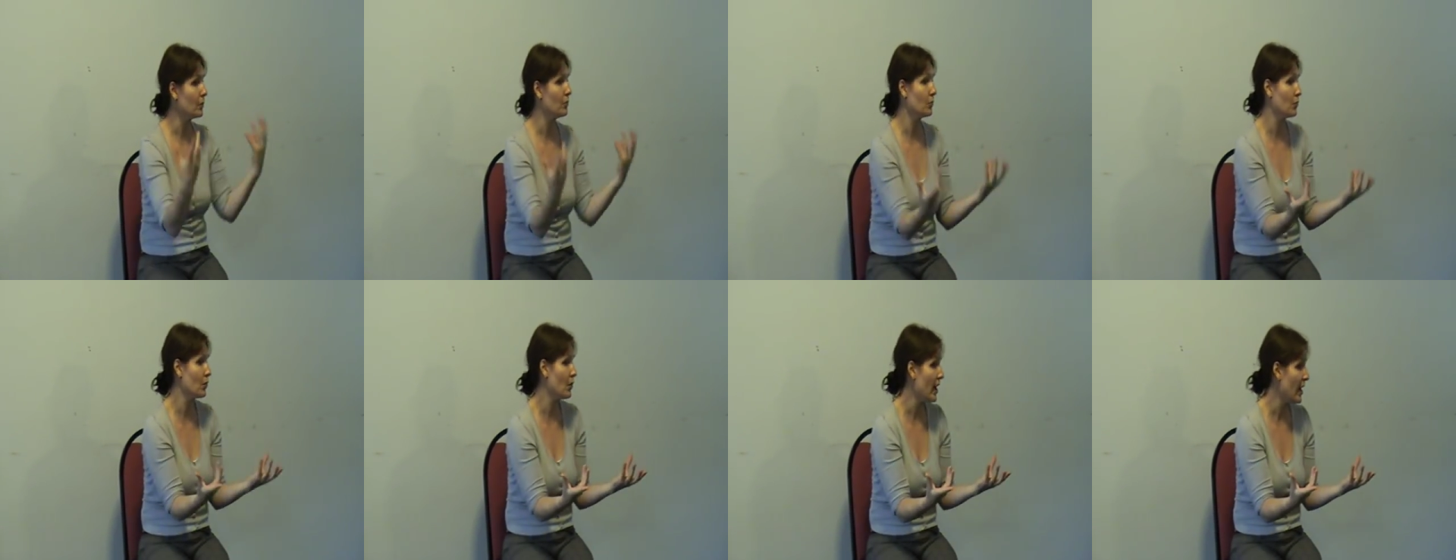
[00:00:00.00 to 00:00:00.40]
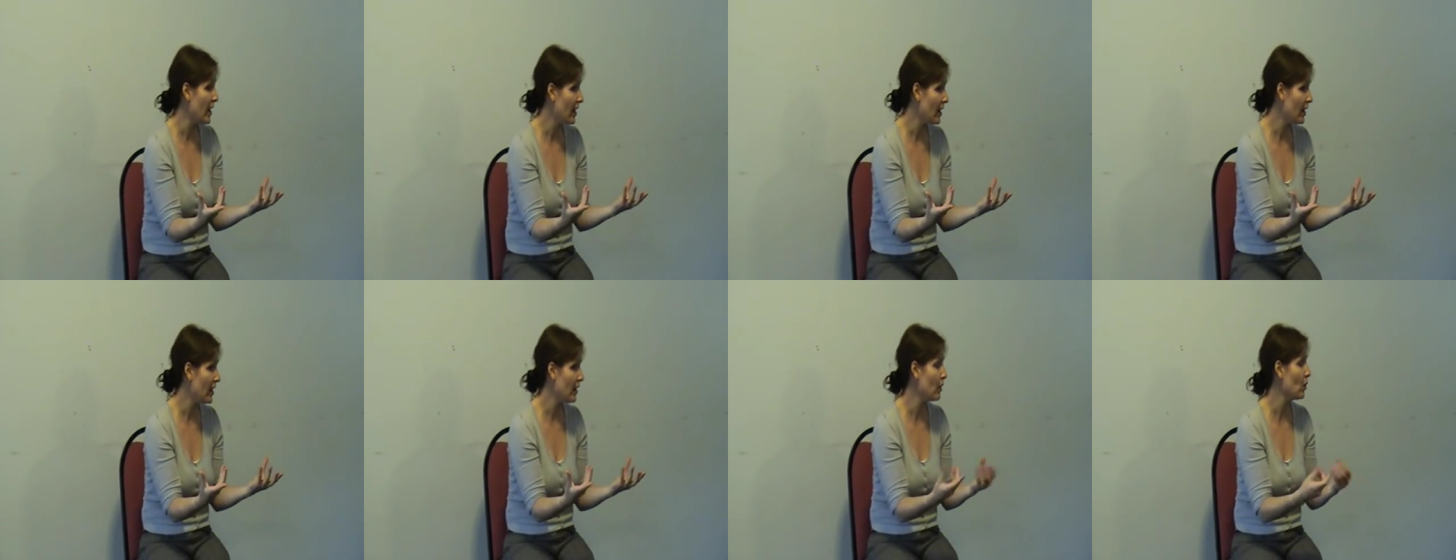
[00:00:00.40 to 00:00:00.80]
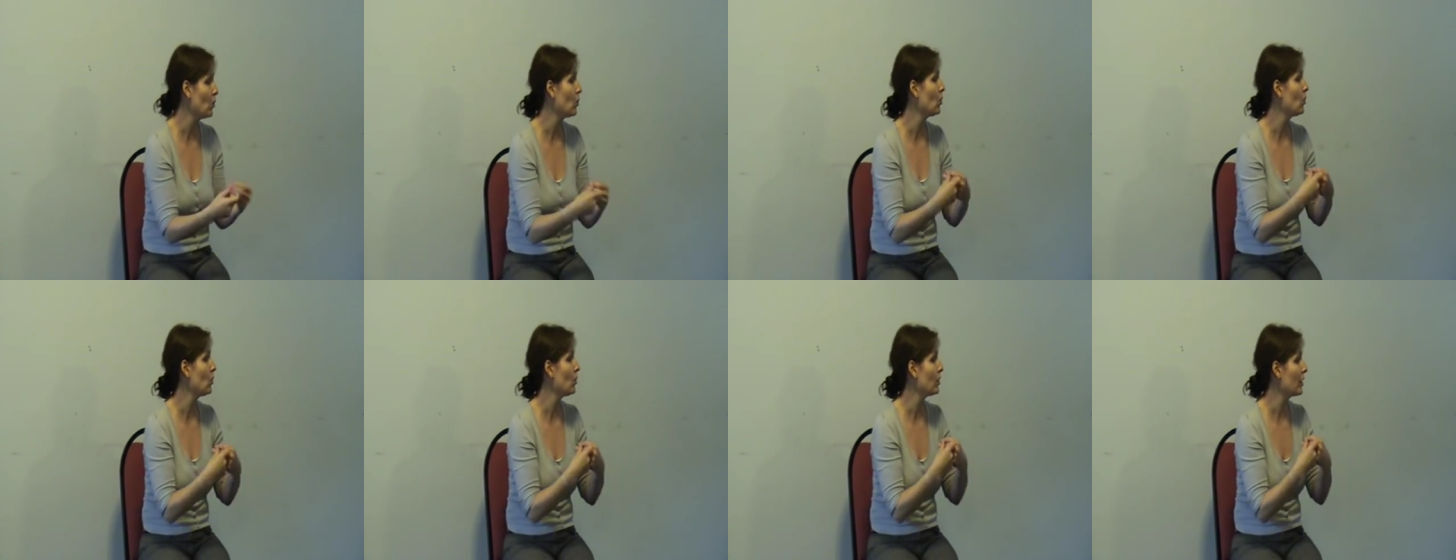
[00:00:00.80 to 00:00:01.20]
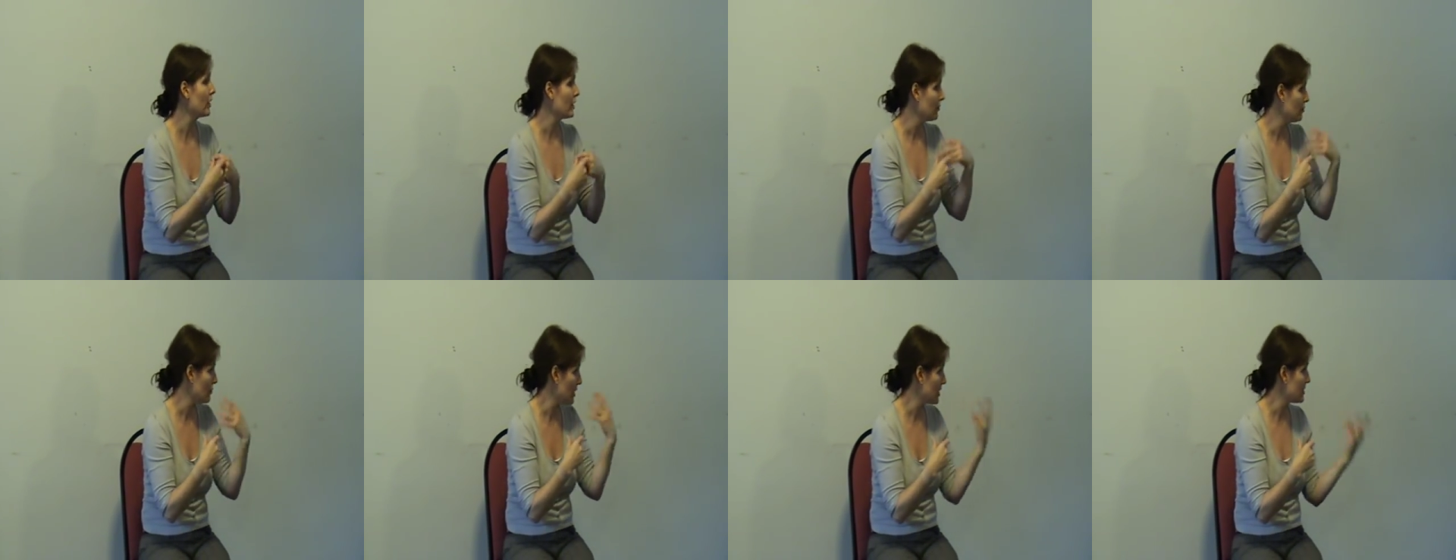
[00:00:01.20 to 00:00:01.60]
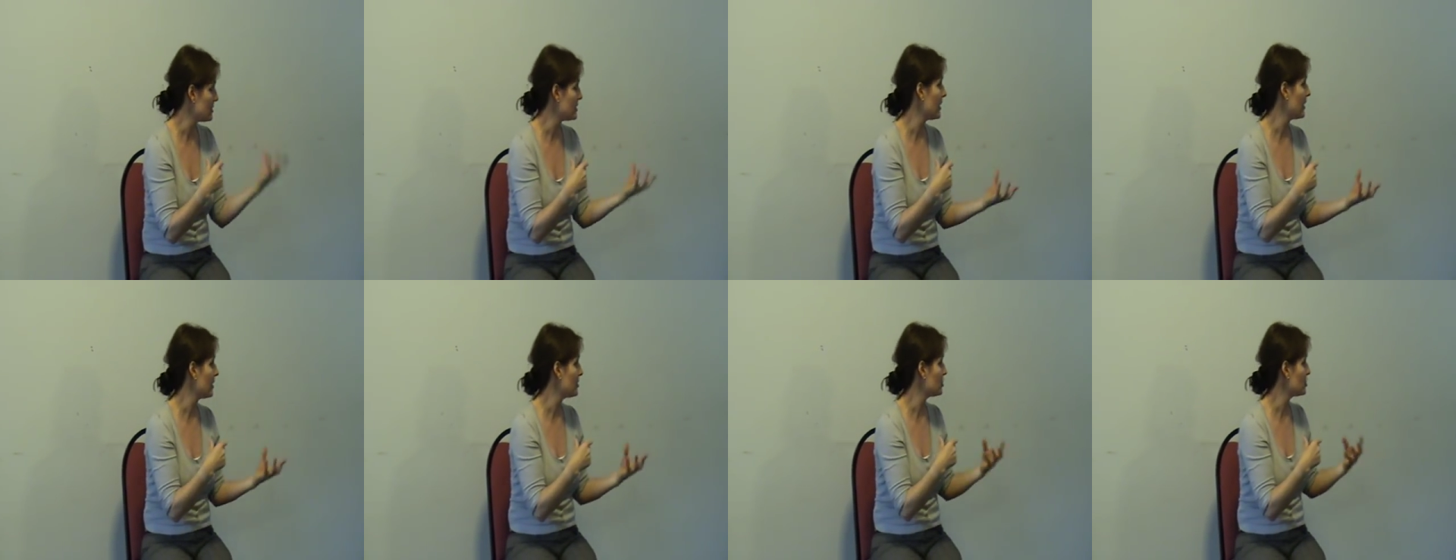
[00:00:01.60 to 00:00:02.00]
prayer or in
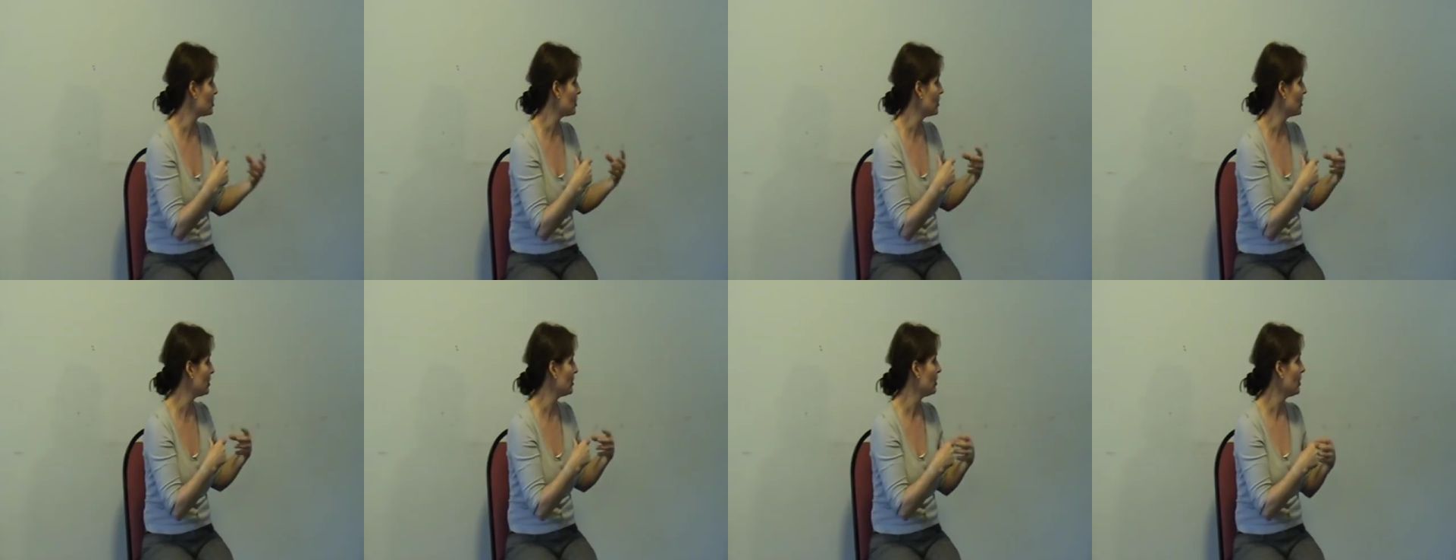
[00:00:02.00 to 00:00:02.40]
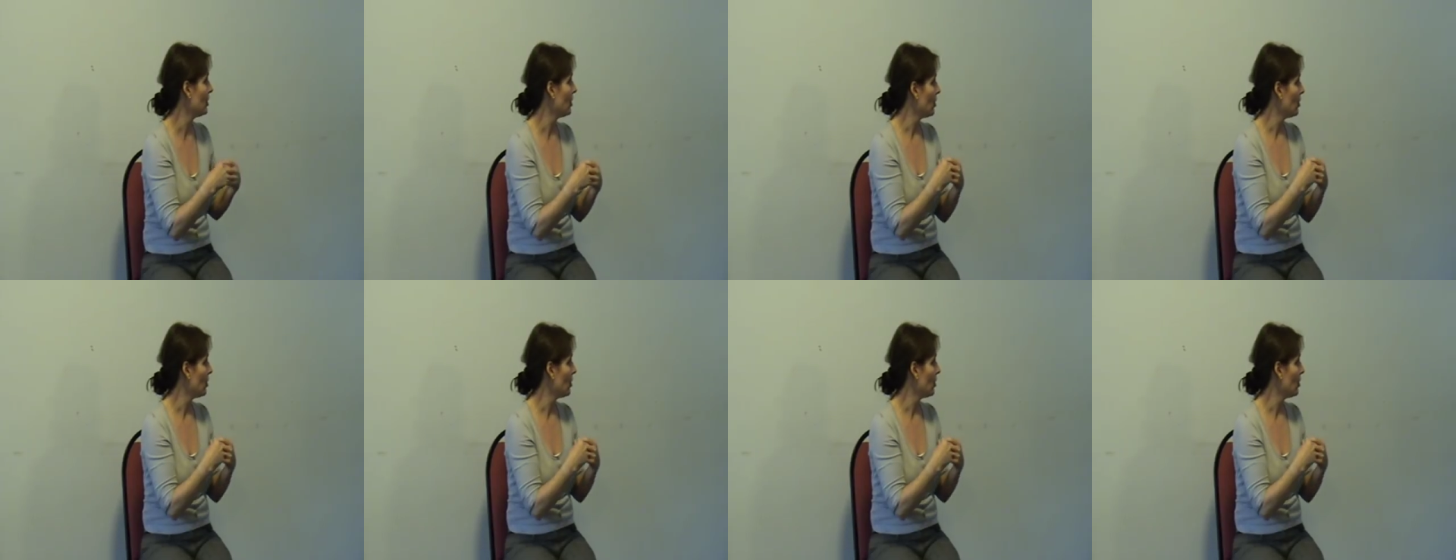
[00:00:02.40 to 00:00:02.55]
meditation